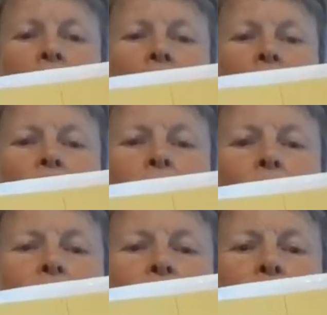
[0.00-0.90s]
and the
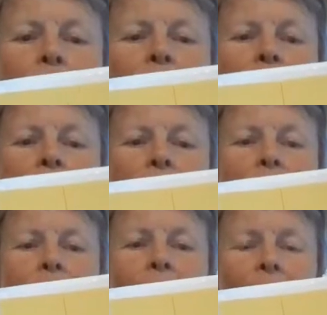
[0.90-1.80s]
first one
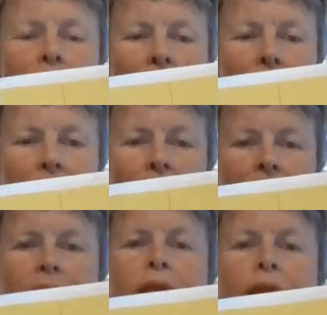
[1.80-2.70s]

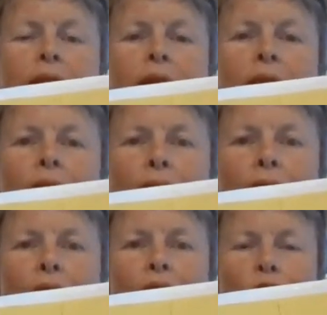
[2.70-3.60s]
is
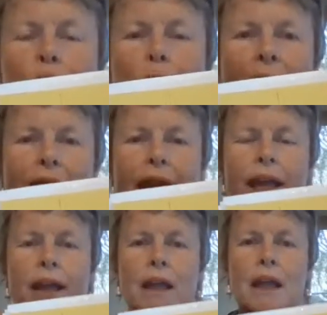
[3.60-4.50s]
to pay.
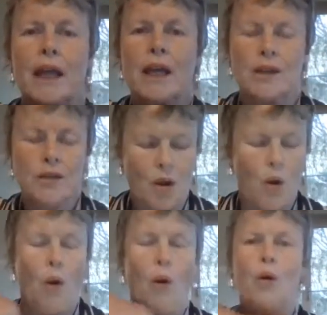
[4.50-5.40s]
So
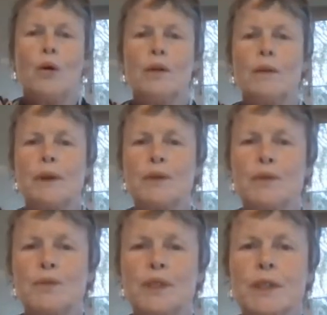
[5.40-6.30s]
all the
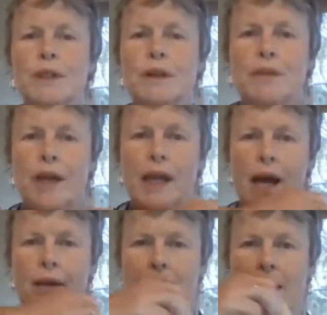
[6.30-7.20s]
bills that
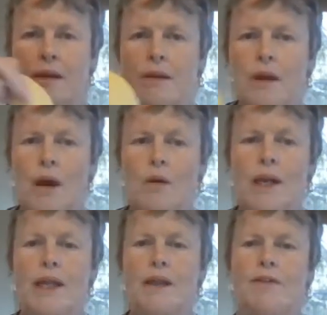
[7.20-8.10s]
come in go
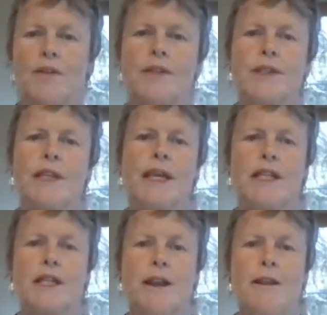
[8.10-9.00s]
in the first
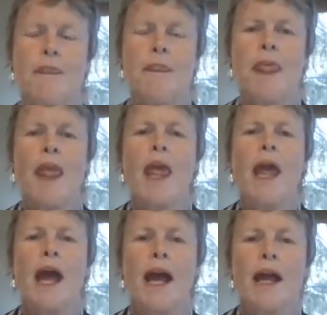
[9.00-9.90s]
section,
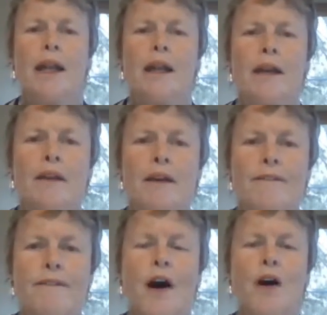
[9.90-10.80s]
and they're
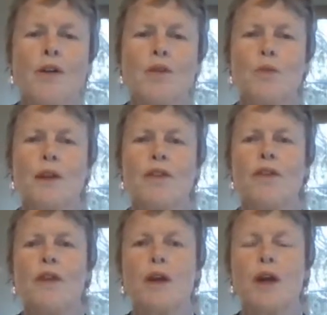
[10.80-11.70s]
filed with
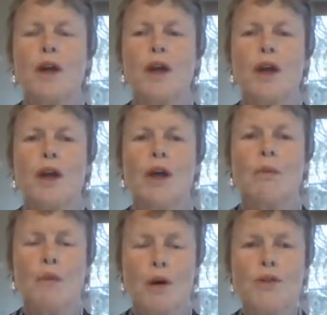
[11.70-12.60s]
the
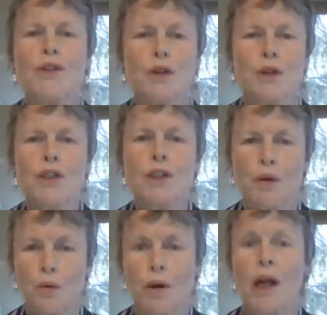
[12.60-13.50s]
most
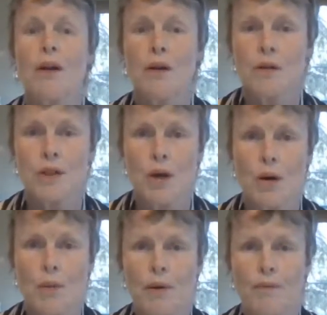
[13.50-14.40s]
urgent one on top.